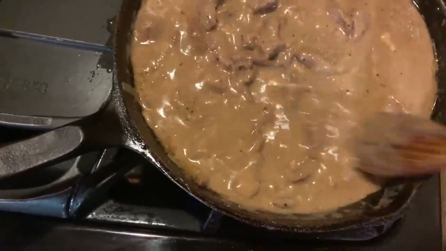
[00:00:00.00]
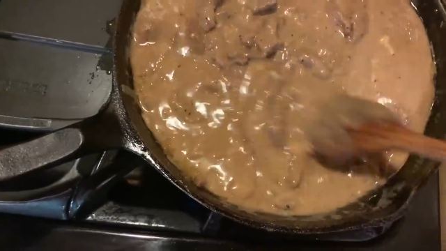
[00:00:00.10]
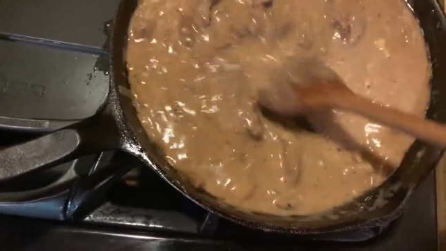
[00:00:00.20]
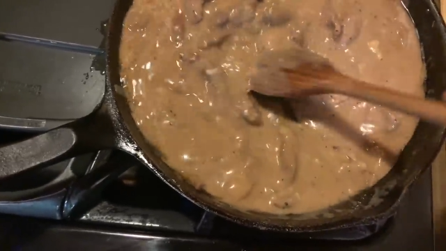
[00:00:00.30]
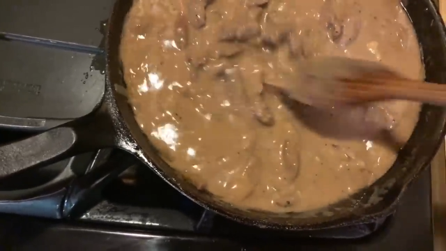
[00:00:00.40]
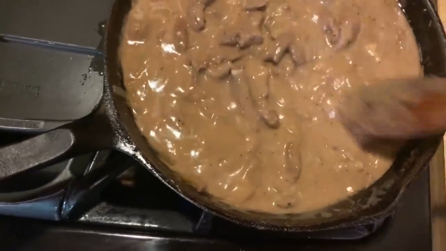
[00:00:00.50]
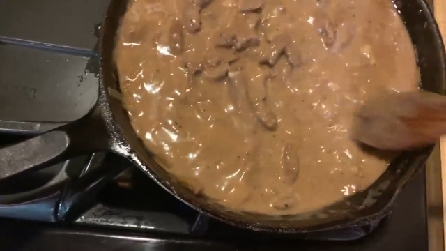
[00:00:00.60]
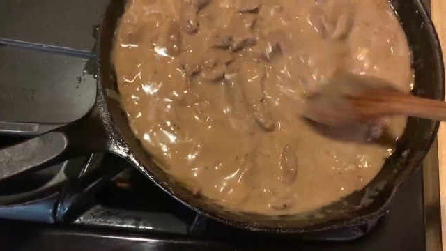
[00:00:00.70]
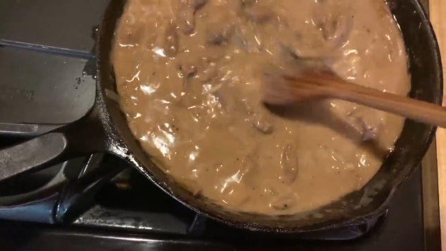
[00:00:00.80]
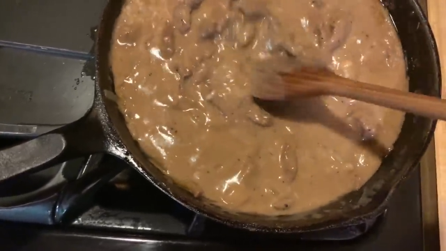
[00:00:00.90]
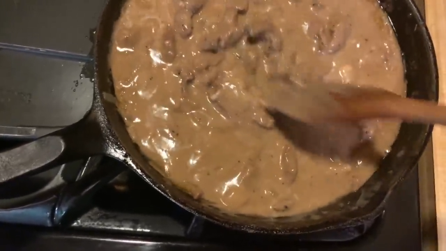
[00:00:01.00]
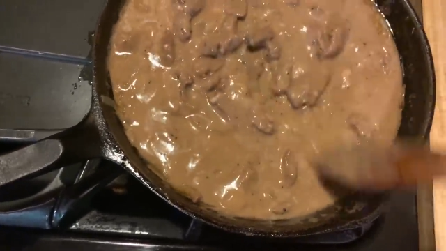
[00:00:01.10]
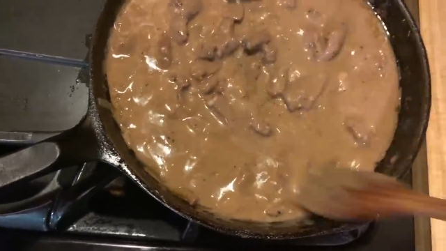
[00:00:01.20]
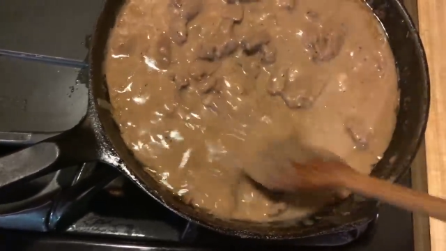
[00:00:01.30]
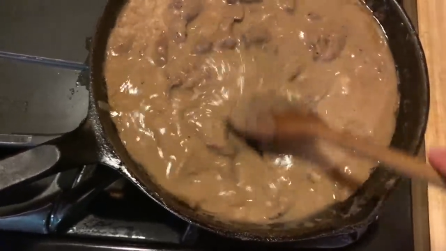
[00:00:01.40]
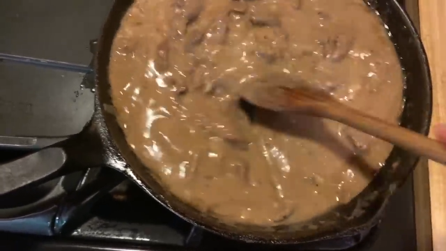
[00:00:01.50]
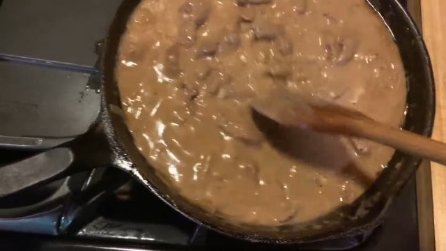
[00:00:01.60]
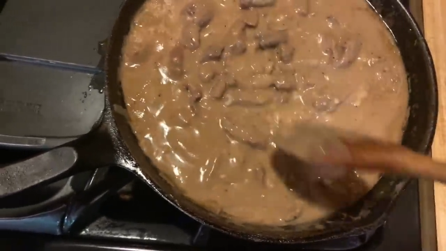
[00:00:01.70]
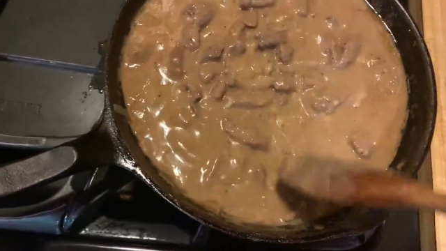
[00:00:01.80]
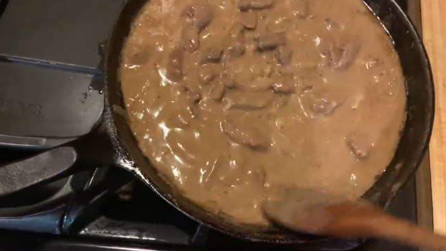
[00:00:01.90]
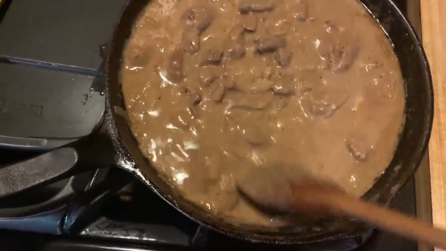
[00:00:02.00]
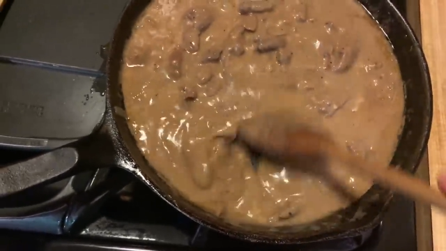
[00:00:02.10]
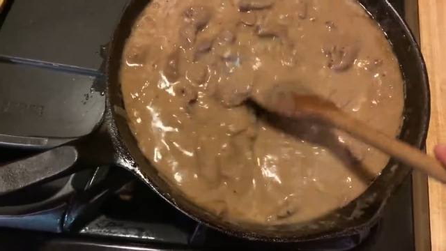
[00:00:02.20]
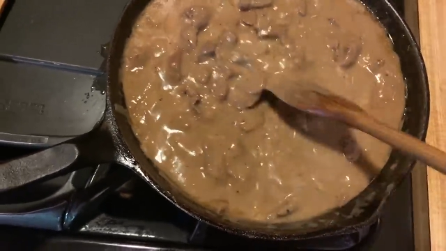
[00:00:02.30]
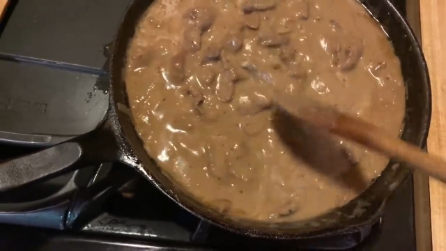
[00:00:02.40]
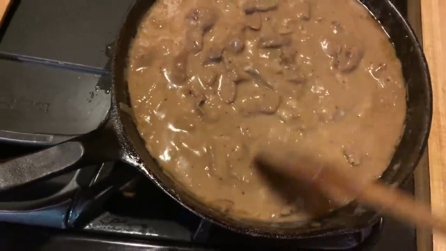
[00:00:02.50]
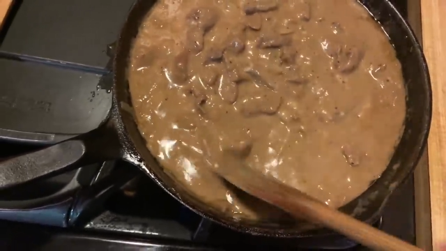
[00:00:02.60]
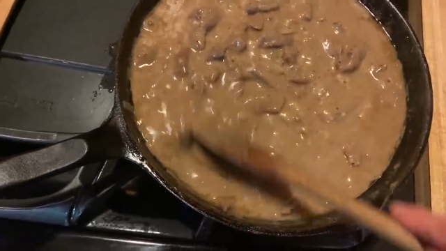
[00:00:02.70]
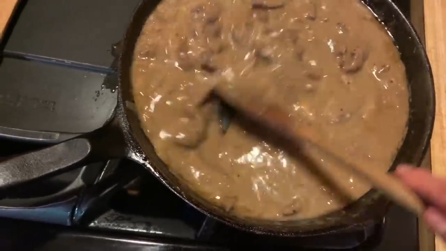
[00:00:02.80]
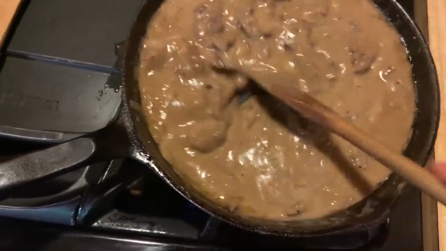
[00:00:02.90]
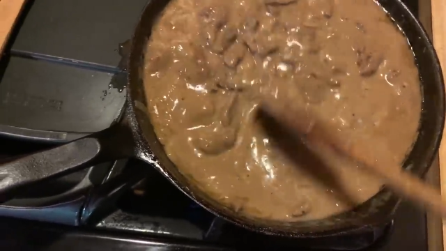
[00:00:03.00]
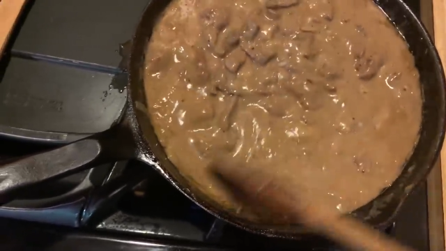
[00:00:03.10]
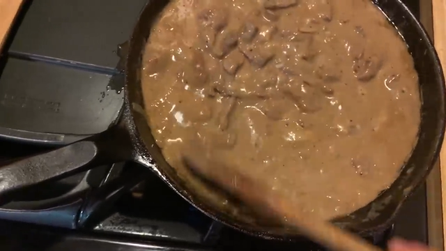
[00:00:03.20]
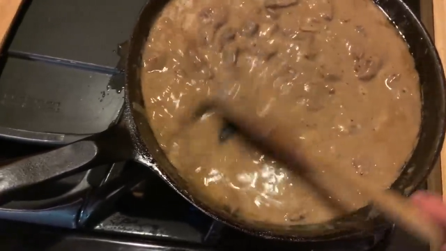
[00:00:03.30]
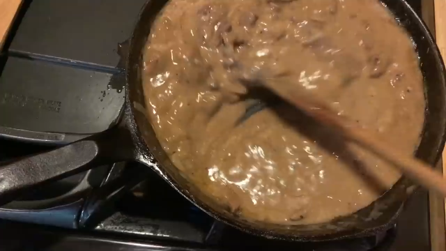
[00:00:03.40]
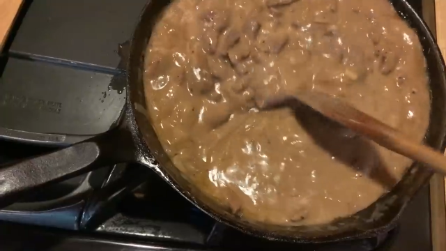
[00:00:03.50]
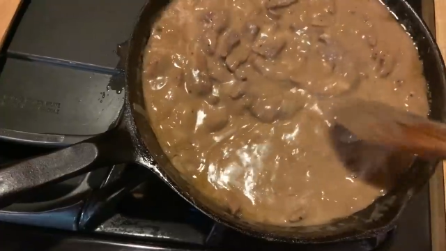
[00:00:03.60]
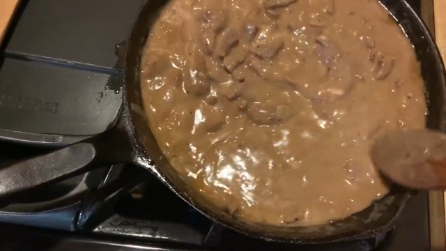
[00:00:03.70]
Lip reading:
No face is visible, so there are no lips to read.